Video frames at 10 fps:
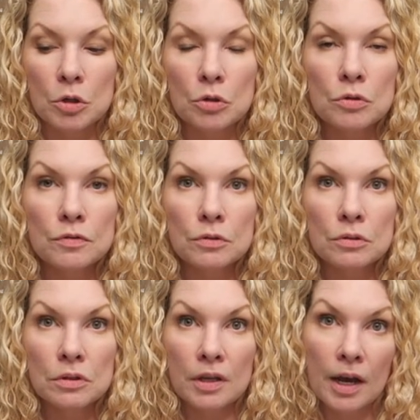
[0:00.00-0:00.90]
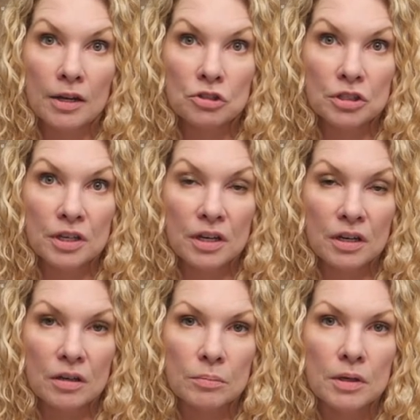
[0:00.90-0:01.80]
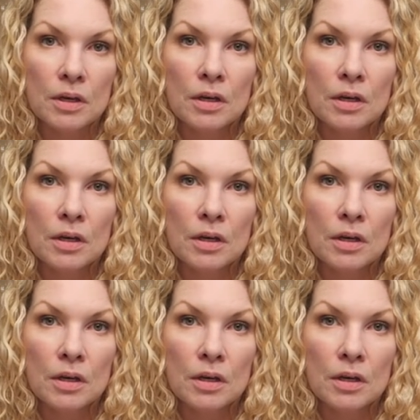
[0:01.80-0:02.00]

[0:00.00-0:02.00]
over the Action Cam